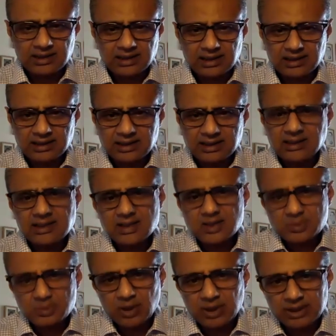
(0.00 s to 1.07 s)
These are just
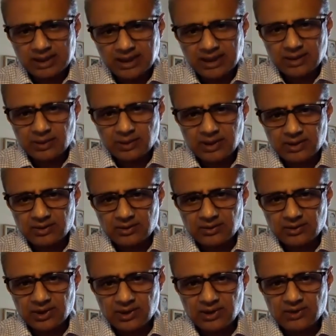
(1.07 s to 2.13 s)
small things that we can do
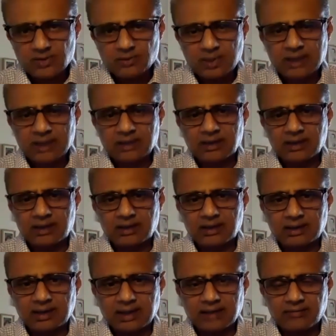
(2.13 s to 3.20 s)
to make the
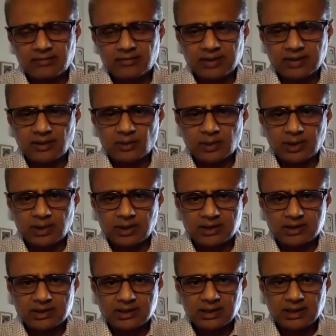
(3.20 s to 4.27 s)
life of field
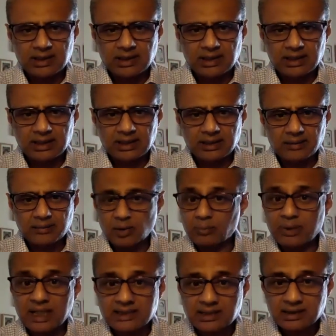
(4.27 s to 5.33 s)
workers more
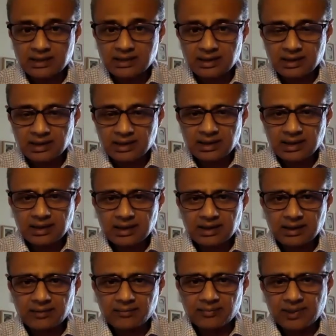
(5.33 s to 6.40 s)
pleasant.
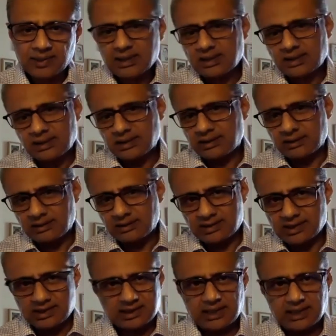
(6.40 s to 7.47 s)

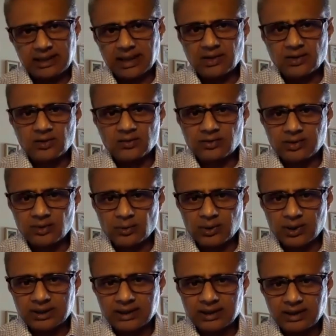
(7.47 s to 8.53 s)
Just say thank you for the
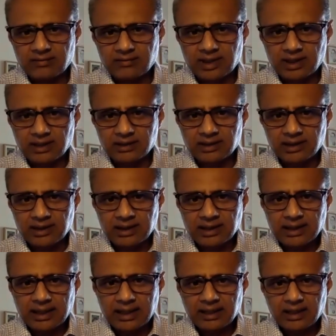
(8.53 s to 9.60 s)
work that they've done.
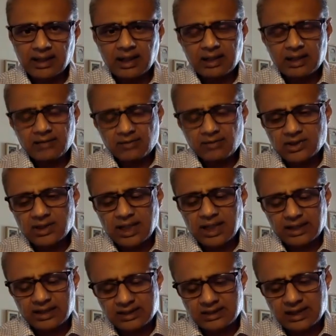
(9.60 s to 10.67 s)
And of course, I
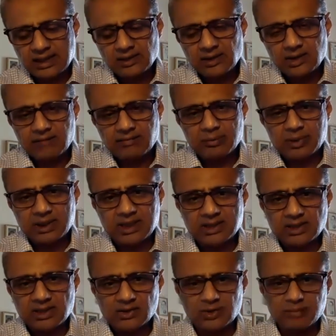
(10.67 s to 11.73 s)
understand not everybody is
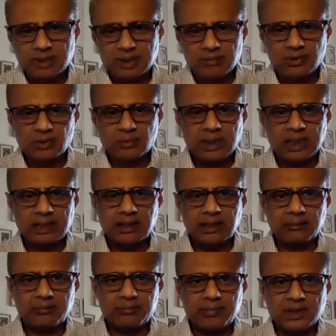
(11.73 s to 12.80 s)
going to be able to make
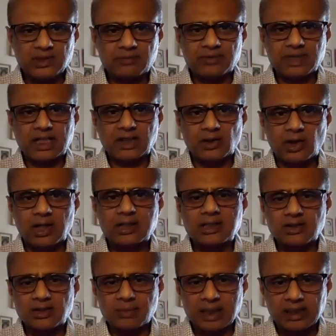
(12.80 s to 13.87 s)
a piece of technology
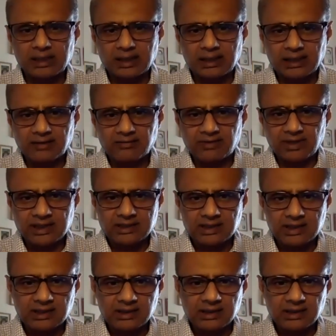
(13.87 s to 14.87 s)
to make their life easier